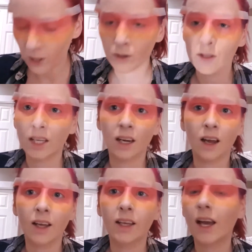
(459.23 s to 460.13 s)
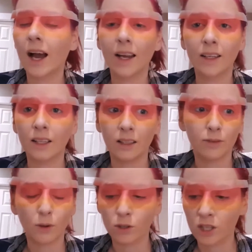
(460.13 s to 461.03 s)
be using like
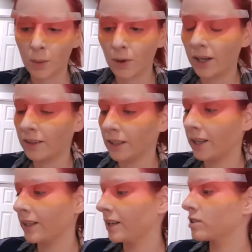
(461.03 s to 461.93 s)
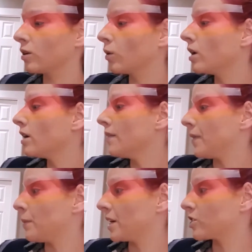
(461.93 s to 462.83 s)
any Photoshop or anything like that. So
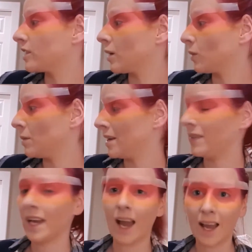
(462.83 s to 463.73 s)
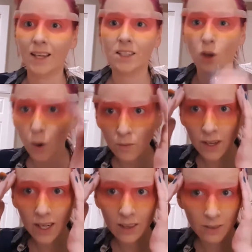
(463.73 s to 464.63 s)
the picture that it will be at the end,
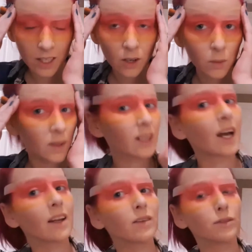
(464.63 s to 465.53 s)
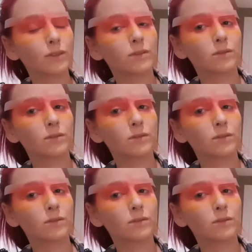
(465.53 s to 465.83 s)
hopefully in the video it'll kind of